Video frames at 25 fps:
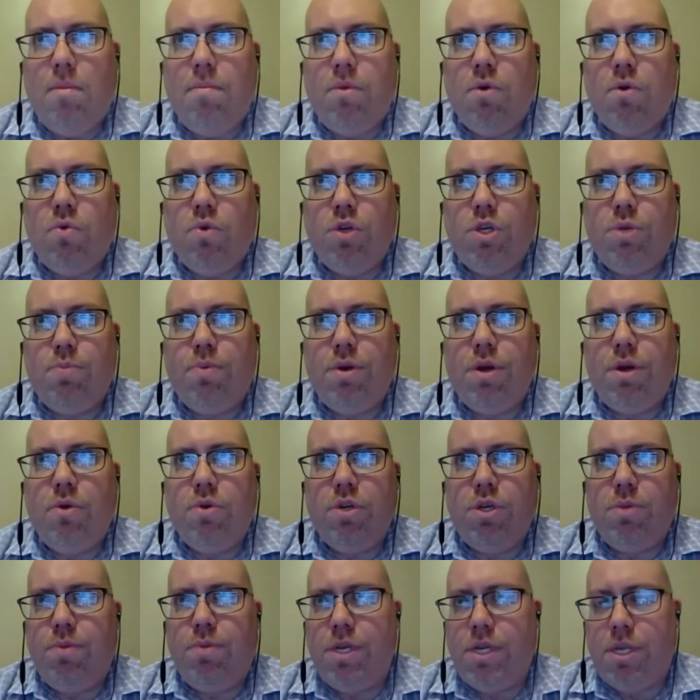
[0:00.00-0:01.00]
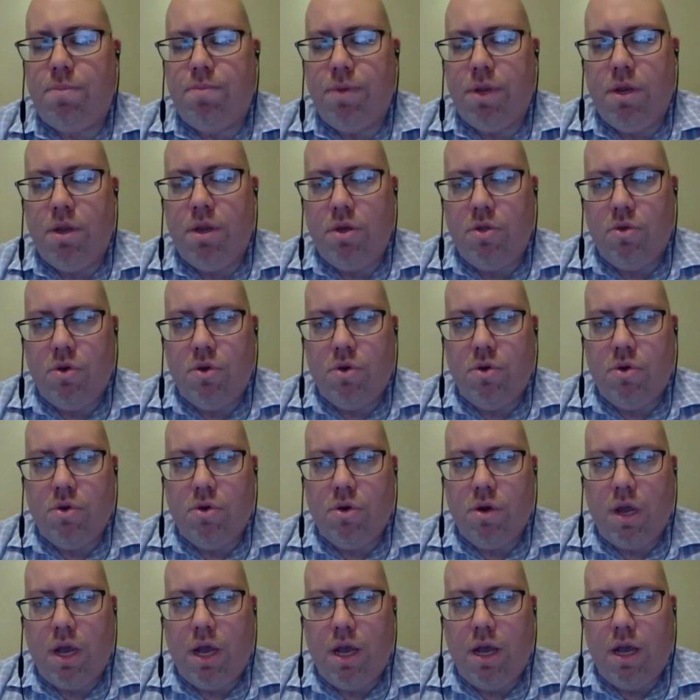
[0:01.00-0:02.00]
Which brings up
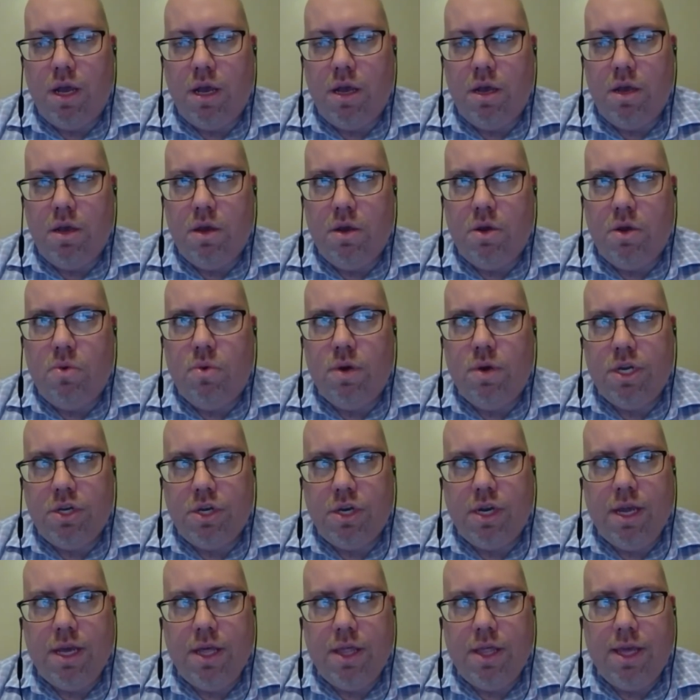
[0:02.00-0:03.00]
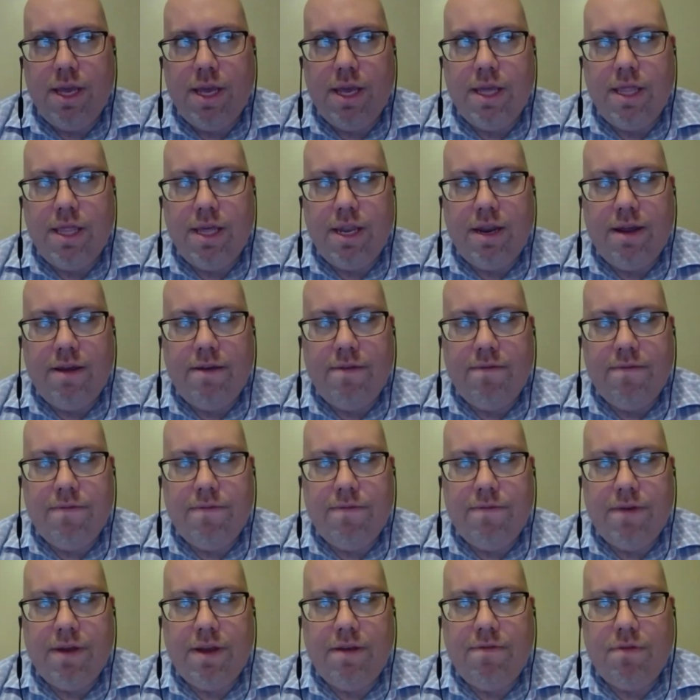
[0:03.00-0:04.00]
another question I think that
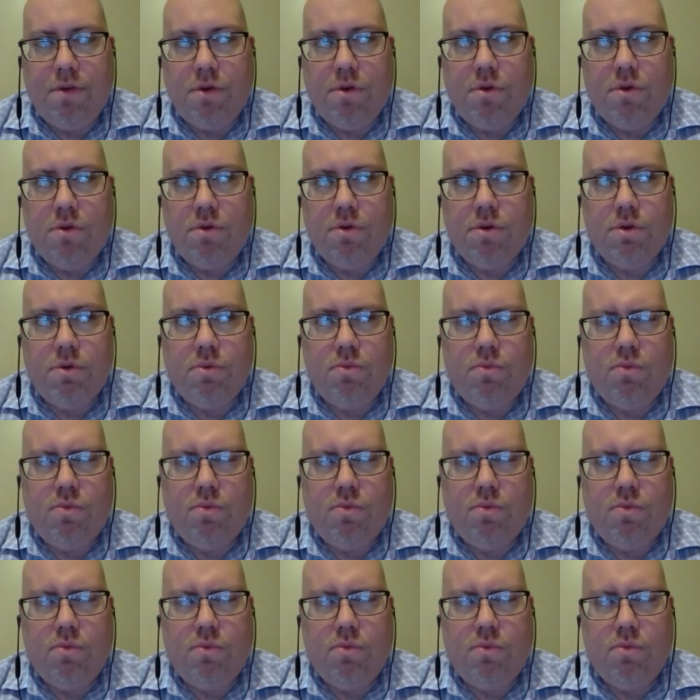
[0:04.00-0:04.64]
I've heard